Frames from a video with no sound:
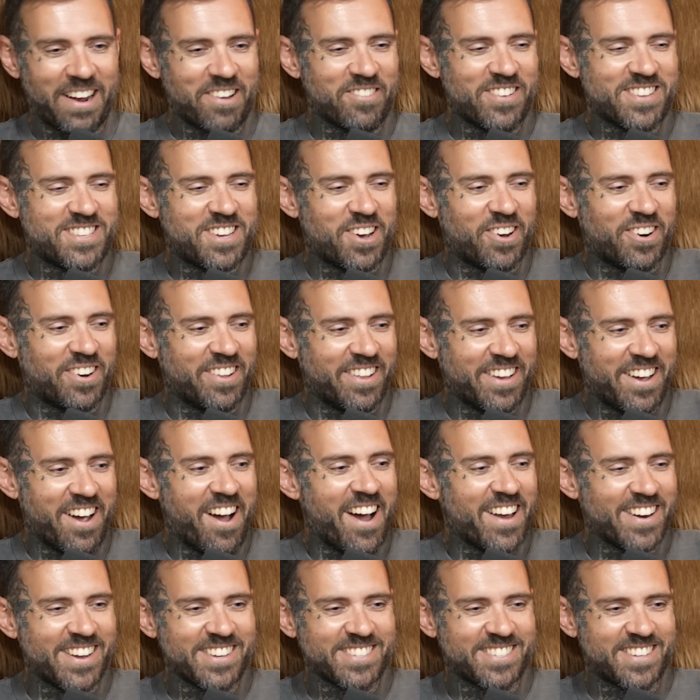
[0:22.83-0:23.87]
I can be totally
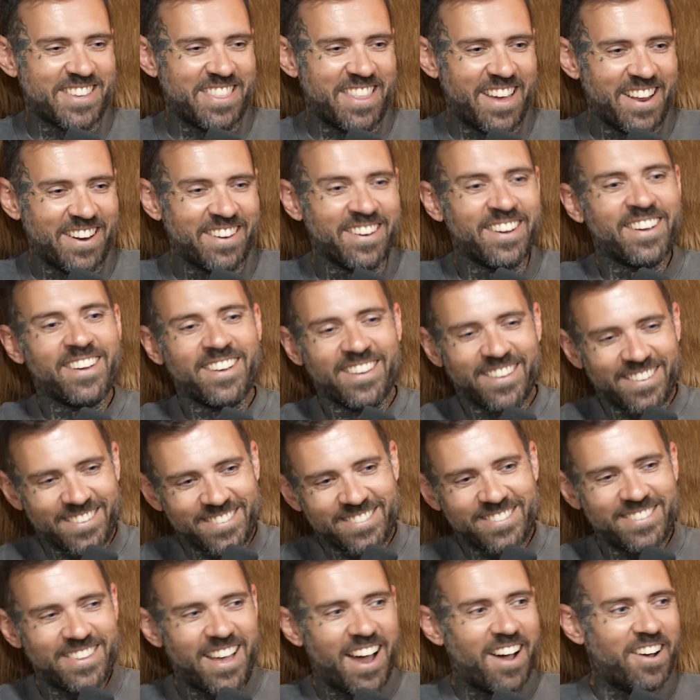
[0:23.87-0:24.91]
honest. And then,
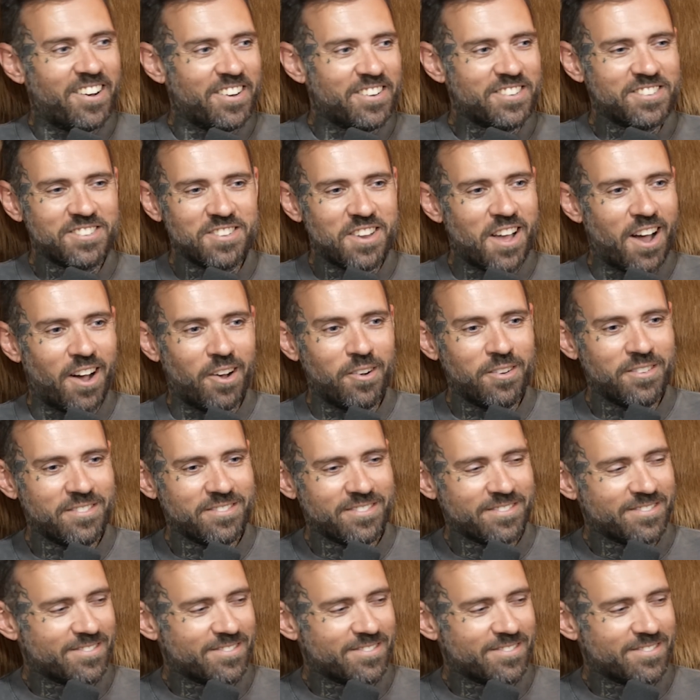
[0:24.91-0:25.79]
well, no, no. right.